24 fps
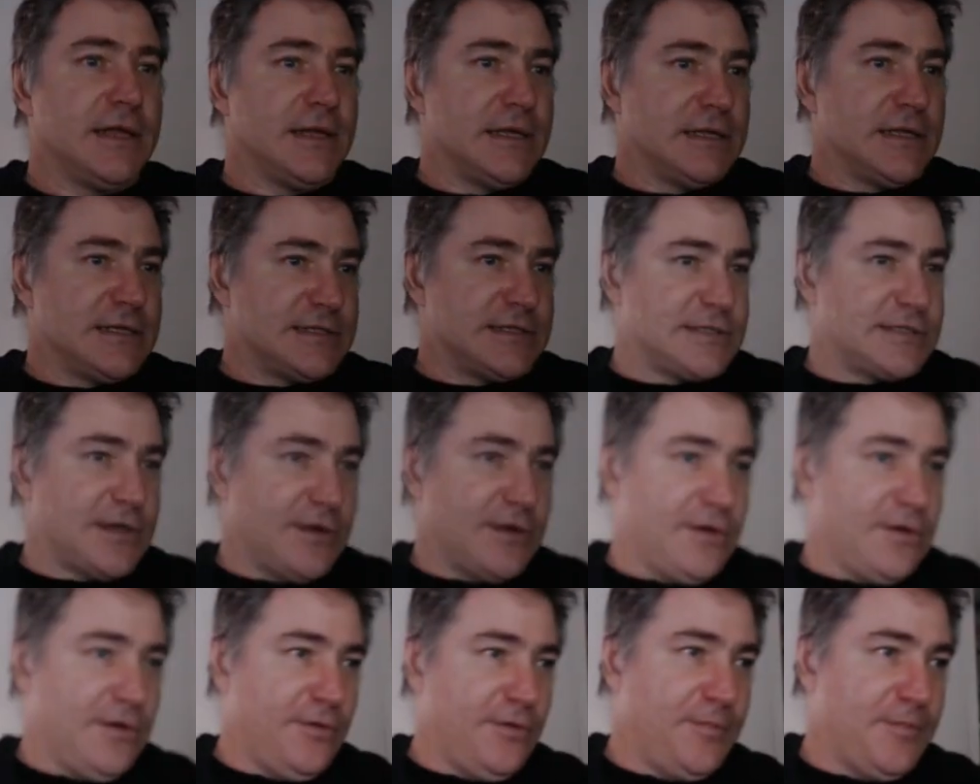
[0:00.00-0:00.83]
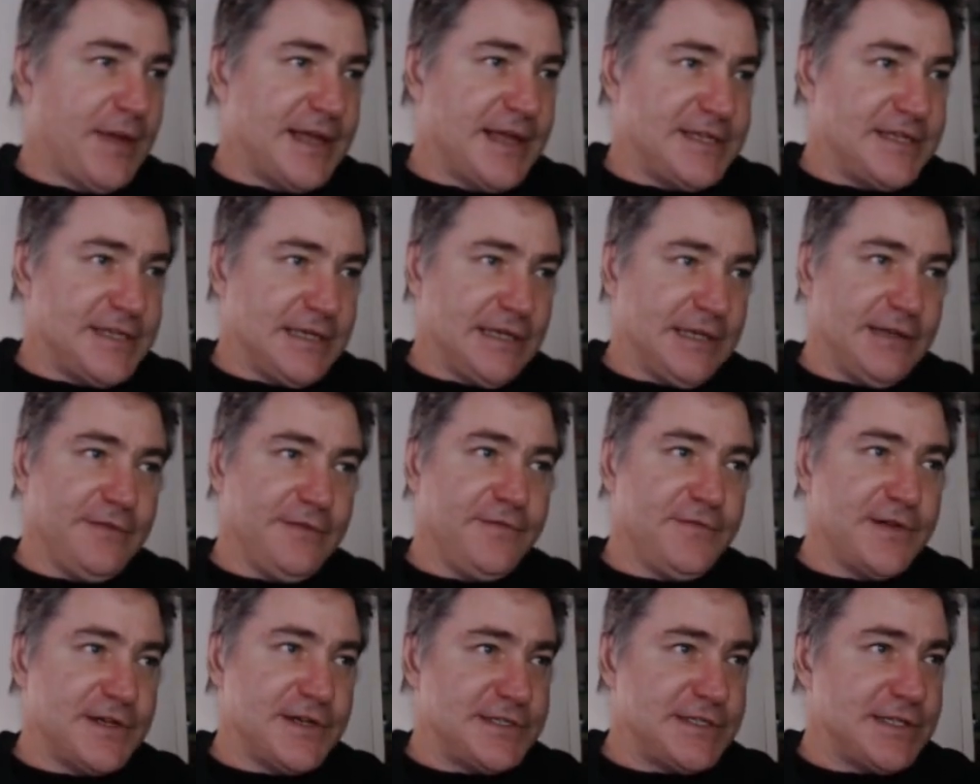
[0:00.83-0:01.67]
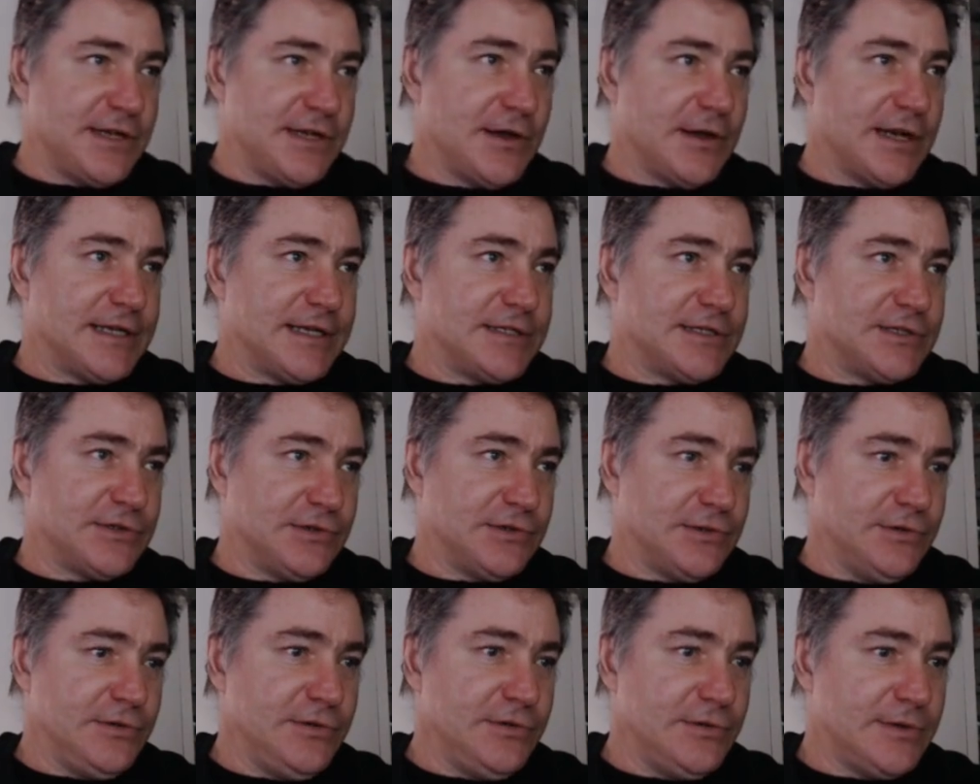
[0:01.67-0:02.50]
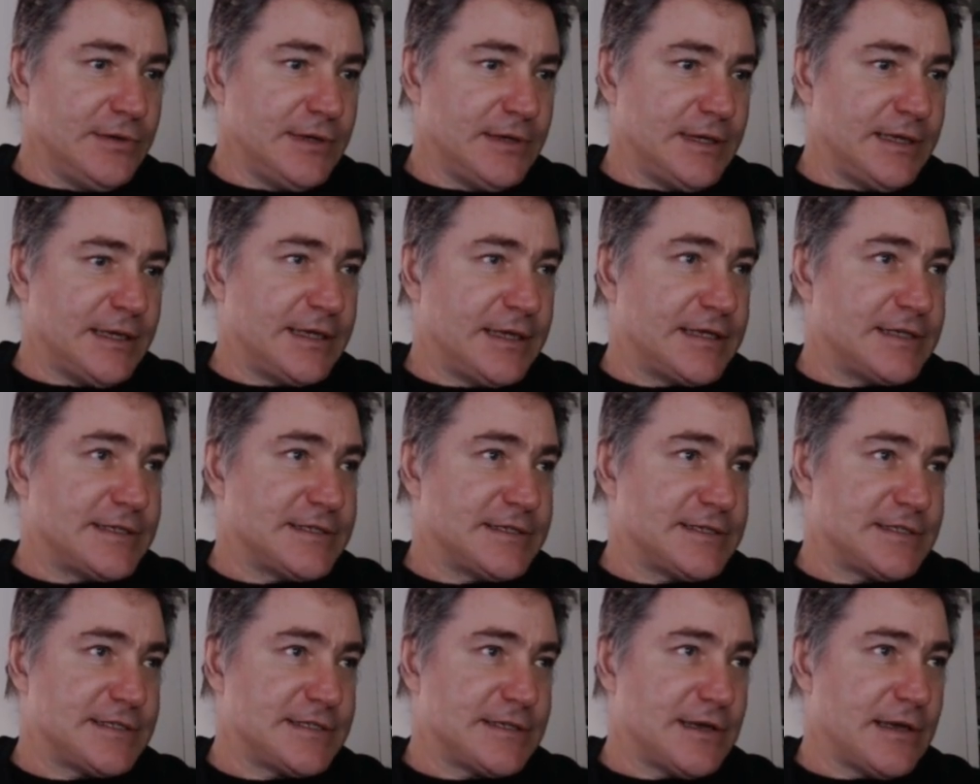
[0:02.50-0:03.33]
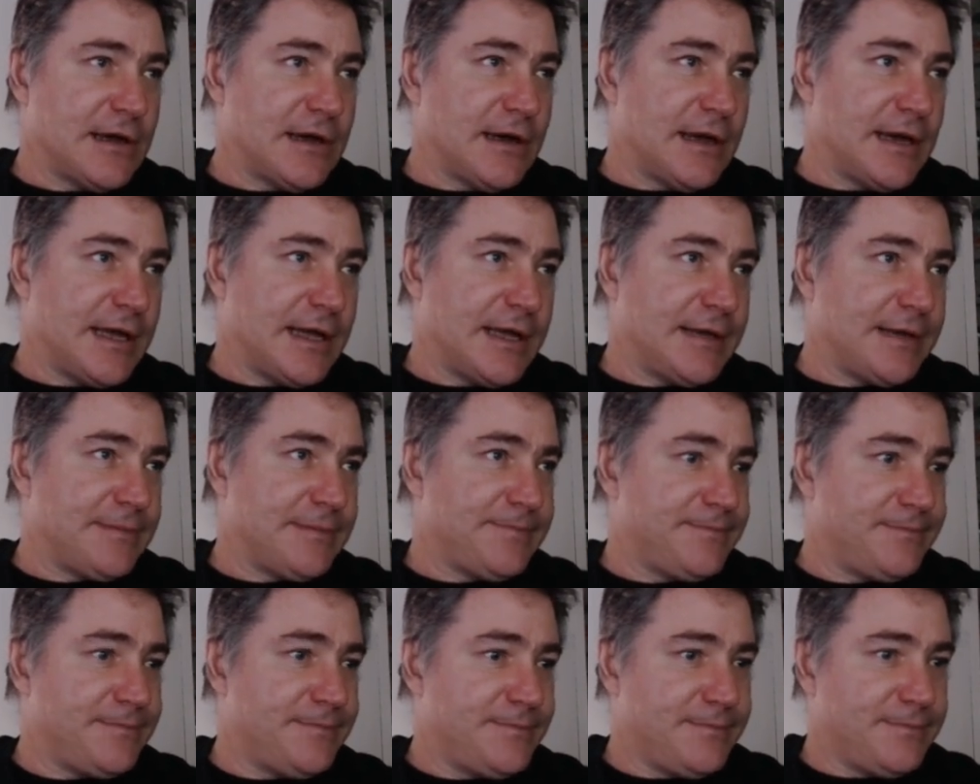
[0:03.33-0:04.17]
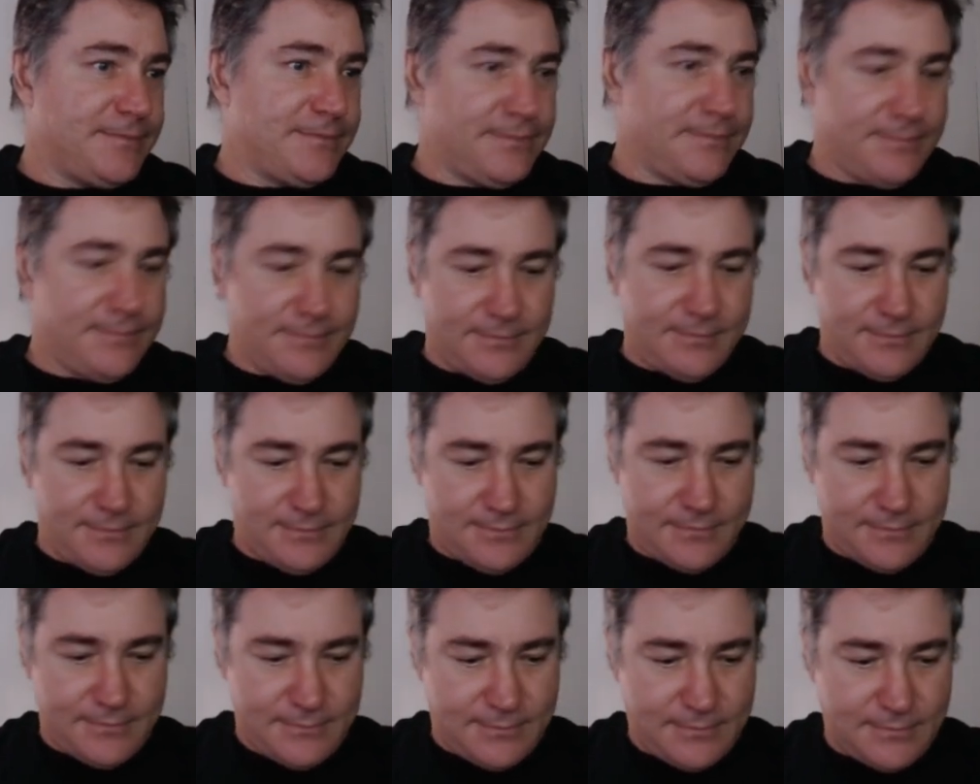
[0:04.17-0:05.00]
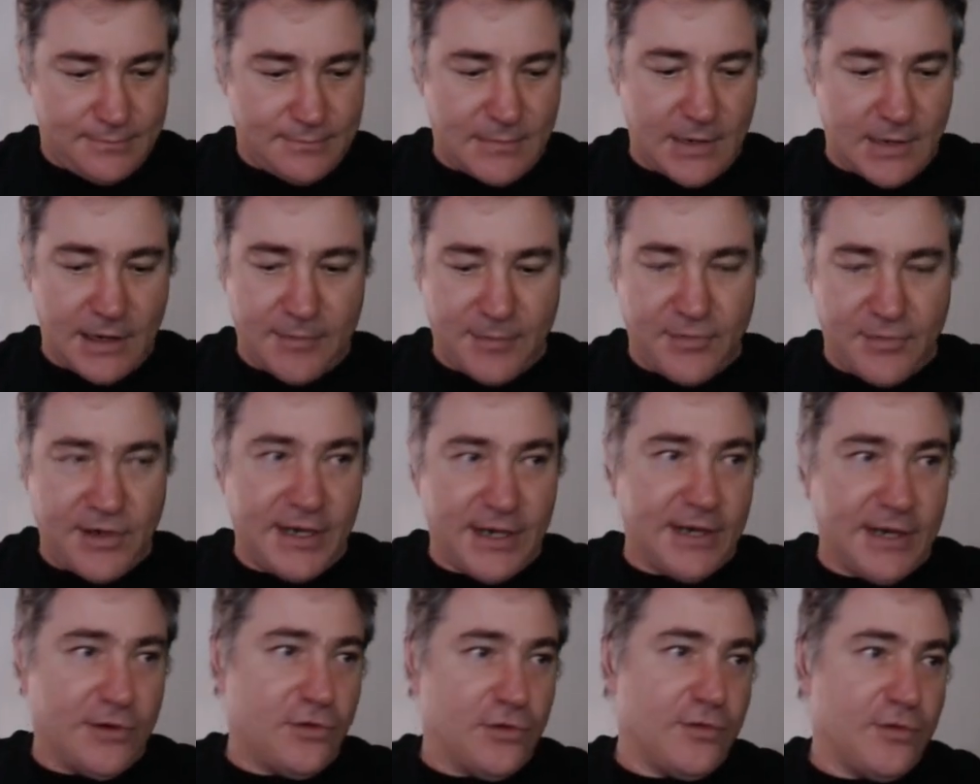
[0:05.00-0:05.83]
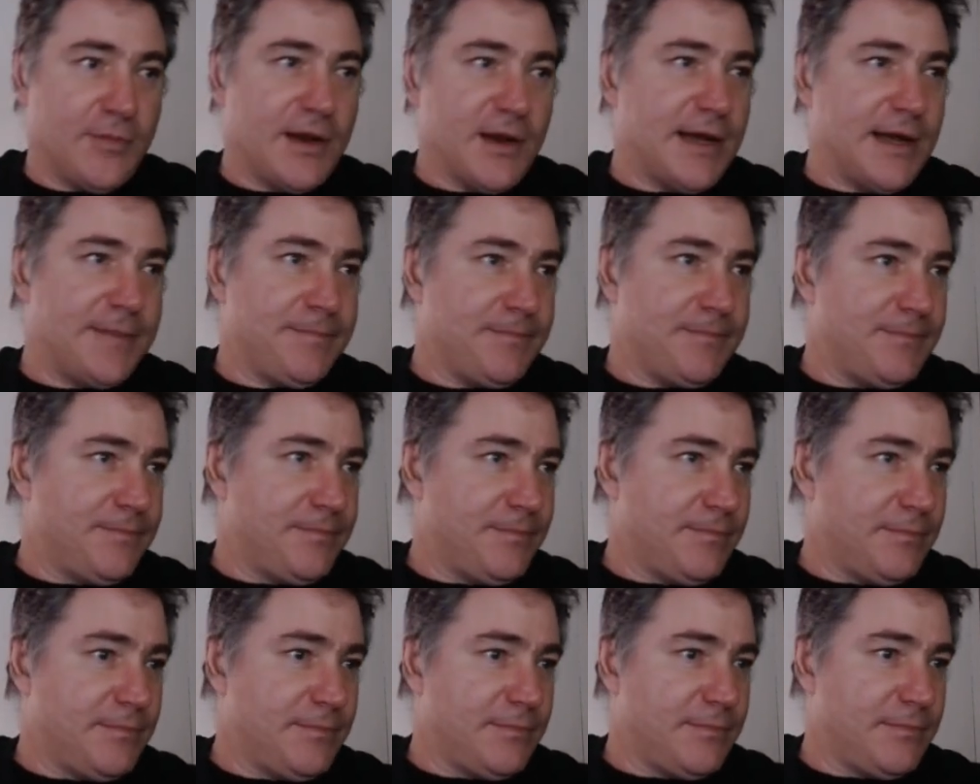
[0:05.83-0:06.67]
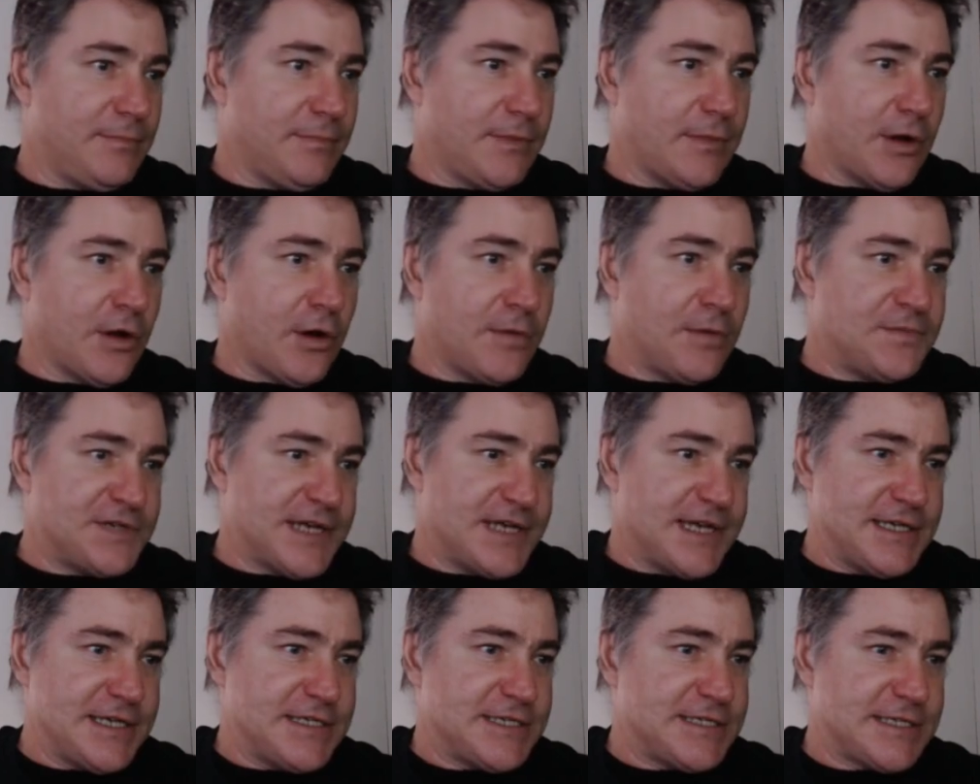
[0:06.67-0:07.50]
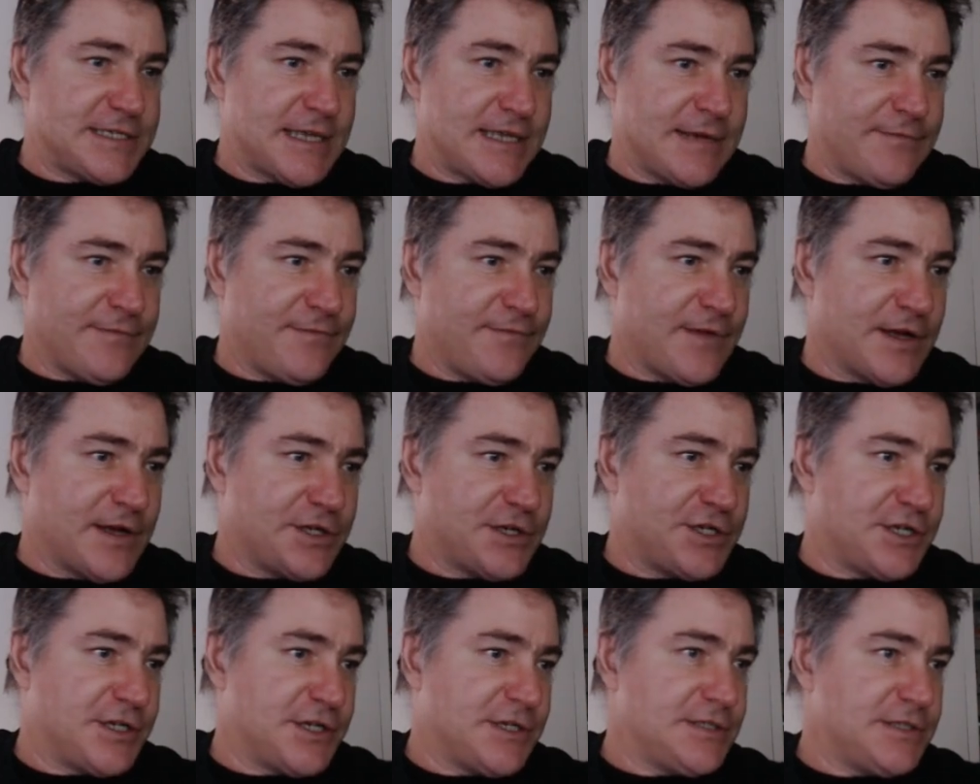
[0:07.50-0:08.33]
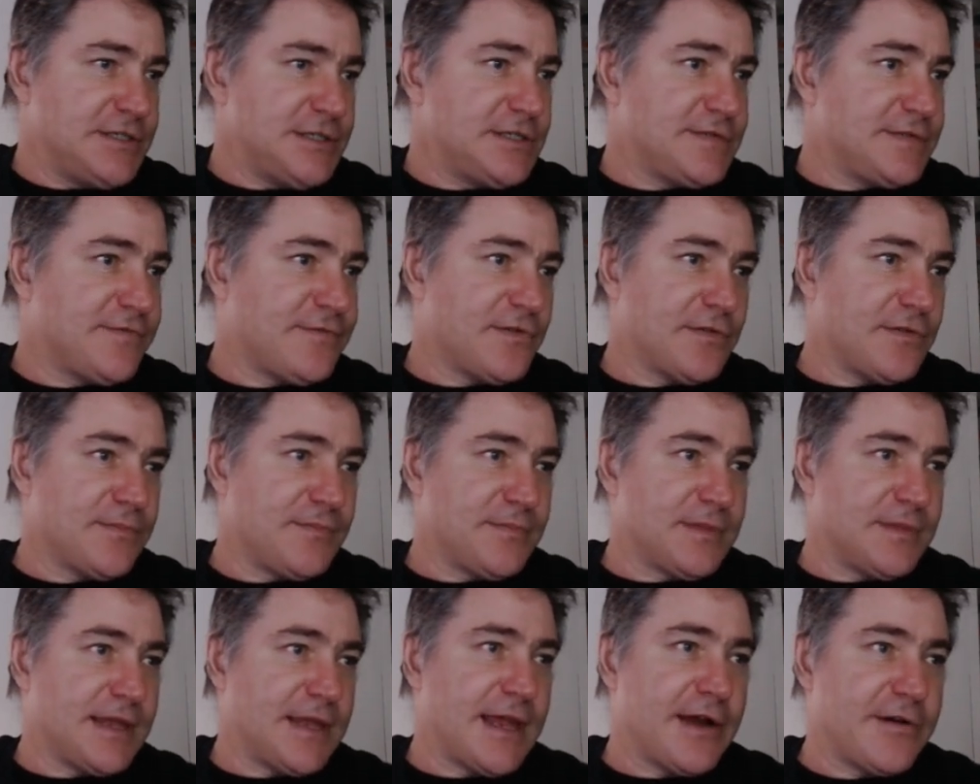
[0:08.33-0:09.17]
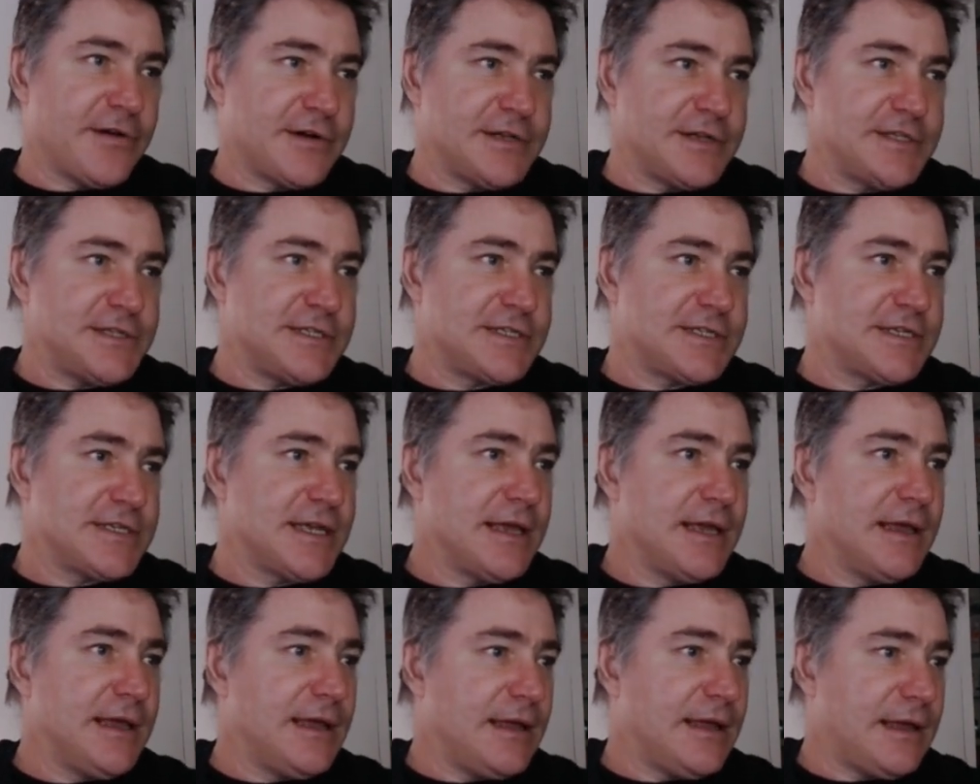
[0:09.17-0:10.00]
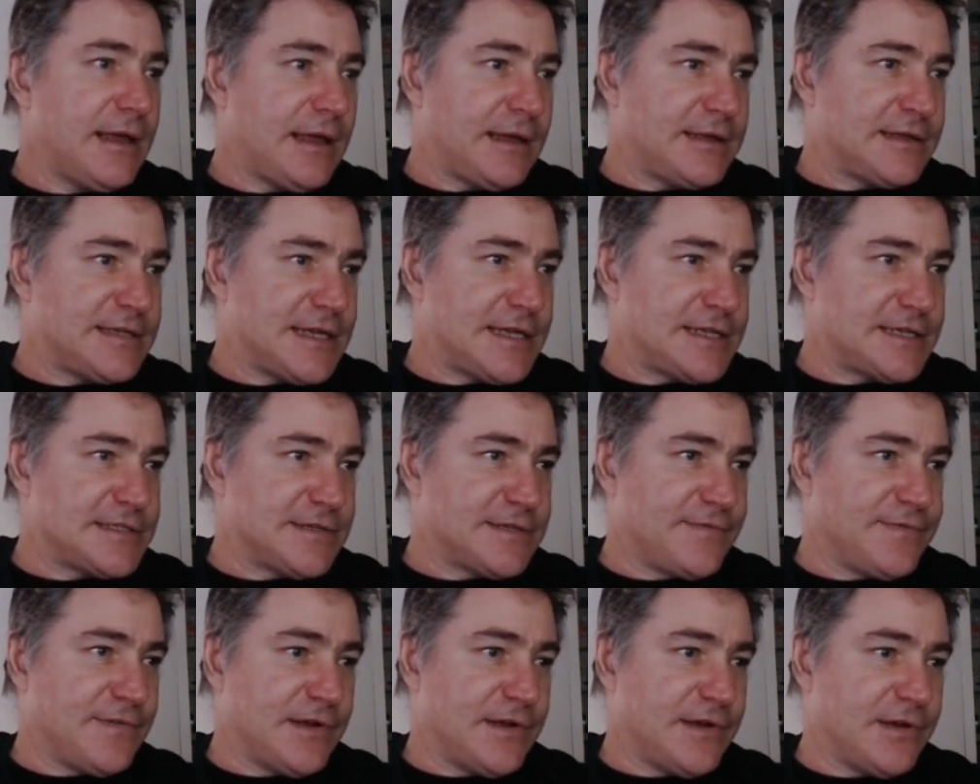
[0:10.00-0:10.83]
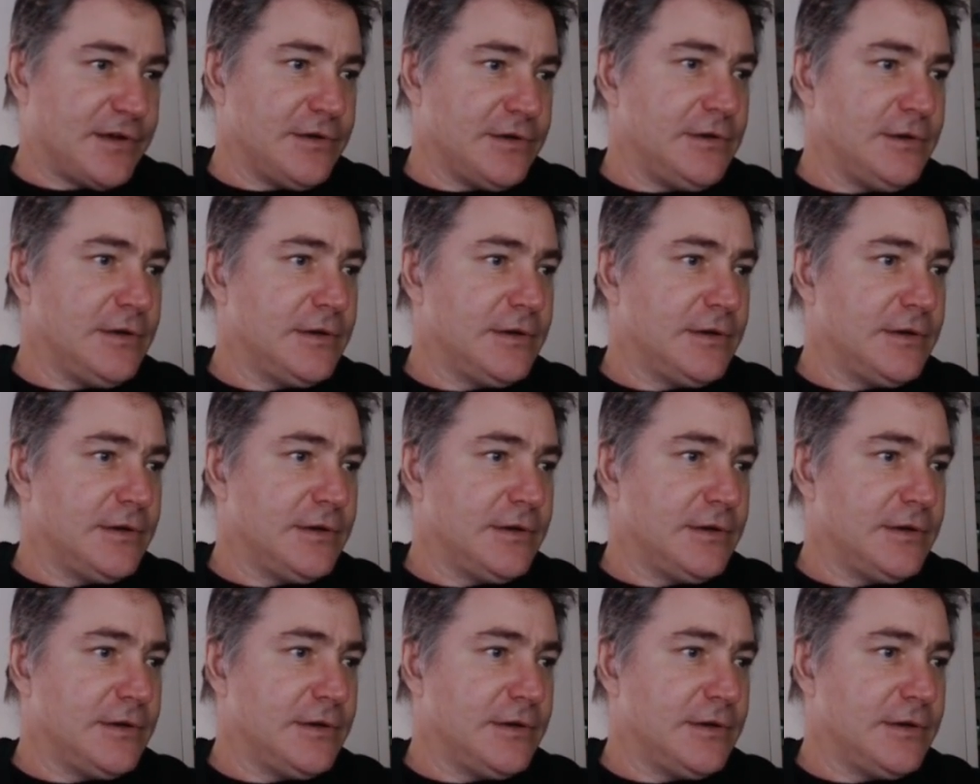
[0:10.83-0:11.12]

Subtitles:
So basically the first thing I do is I bring in all my objects and functions from Keras and TensorFlow,